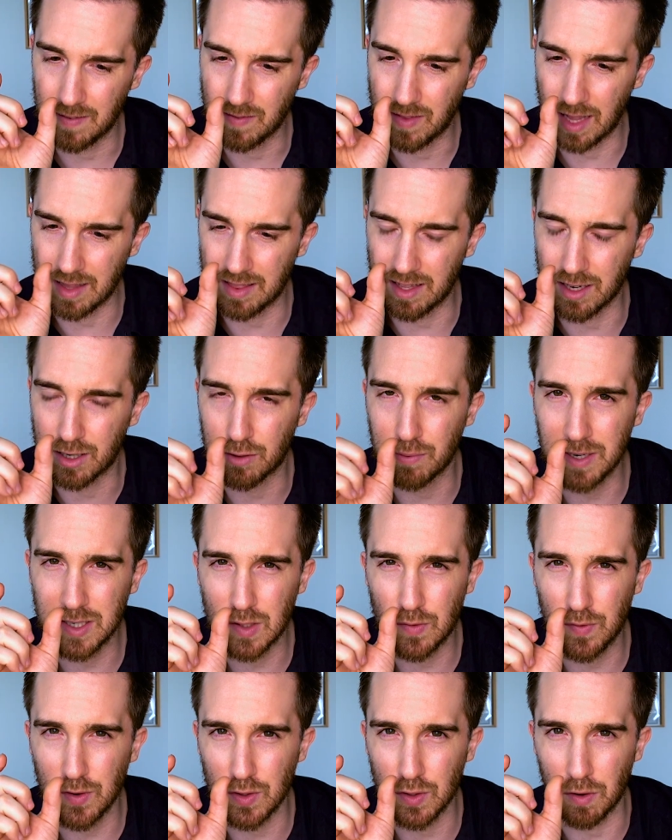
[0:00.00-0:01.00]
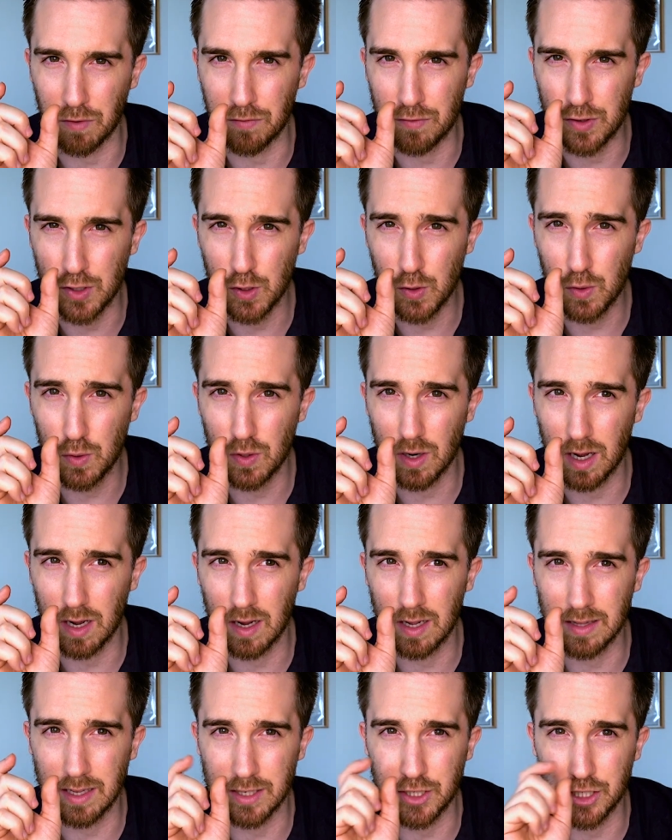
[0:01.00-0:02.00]
that decreased field of view
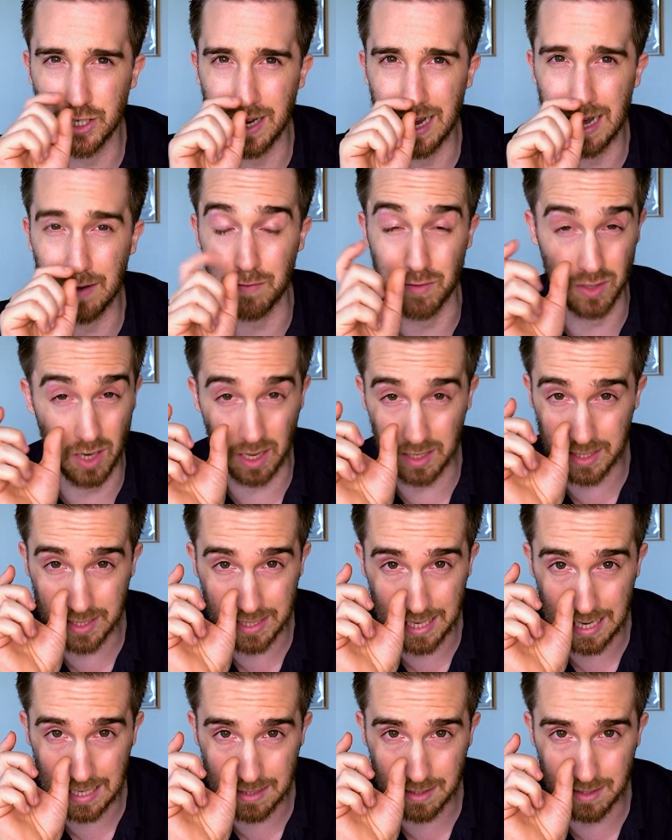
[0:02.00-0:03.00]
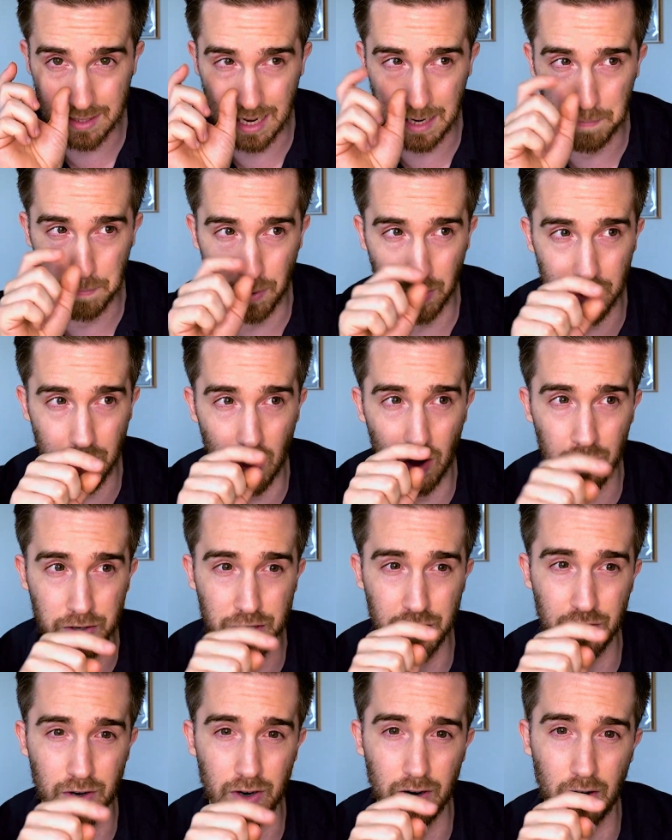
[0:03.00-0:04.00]
that you have not in a headset but on
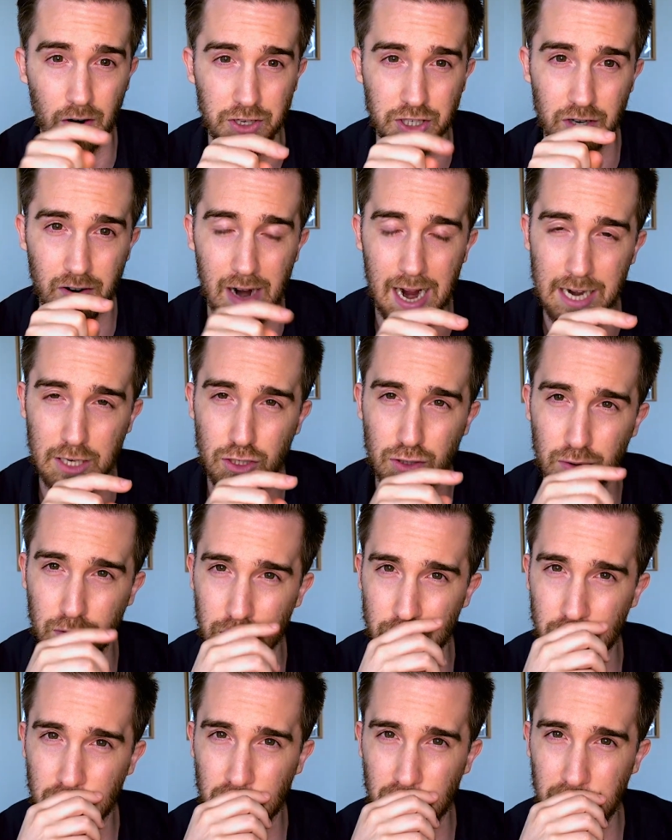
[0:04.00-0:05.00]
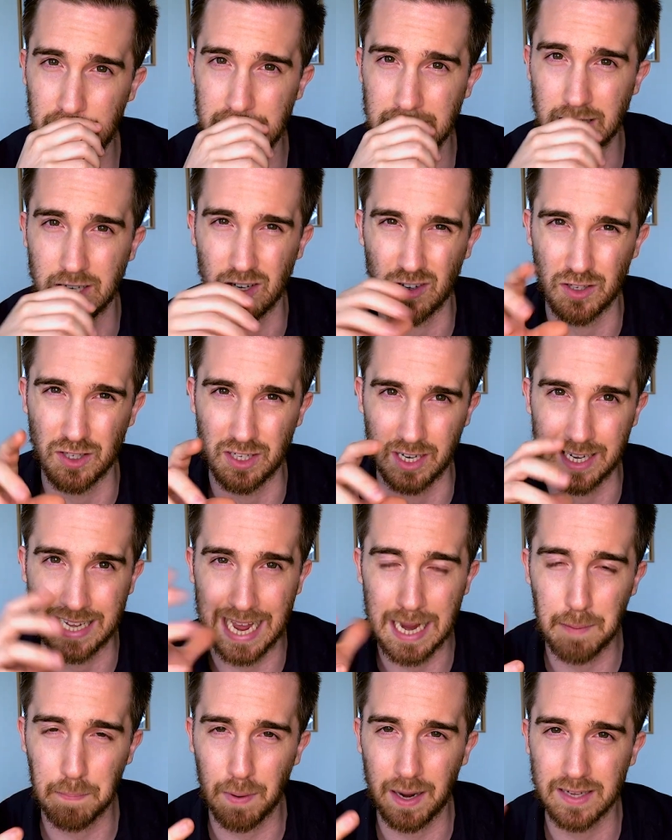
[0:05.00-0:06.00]
your actual screen, you know, the
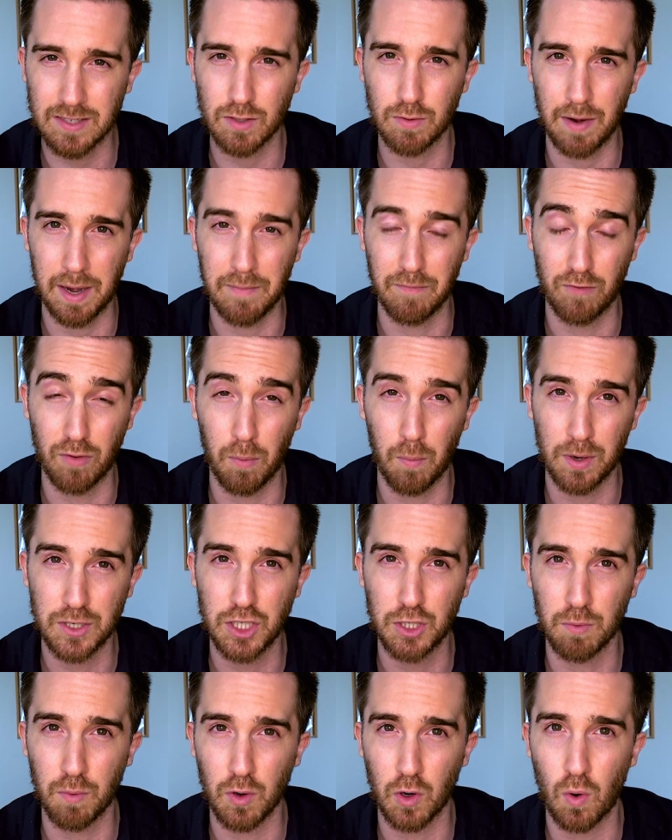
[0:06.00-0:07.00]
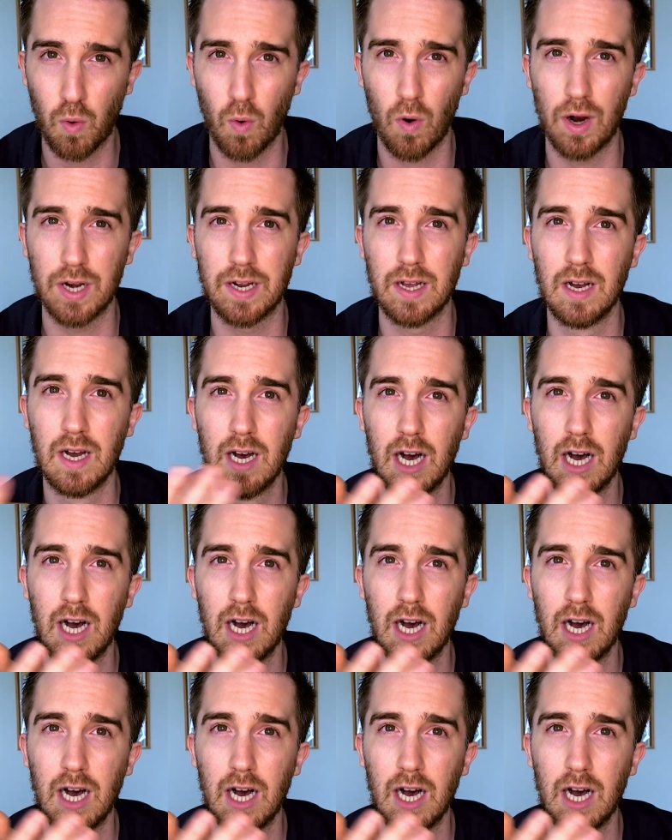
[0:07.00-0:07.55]
gameplay screen from which you record.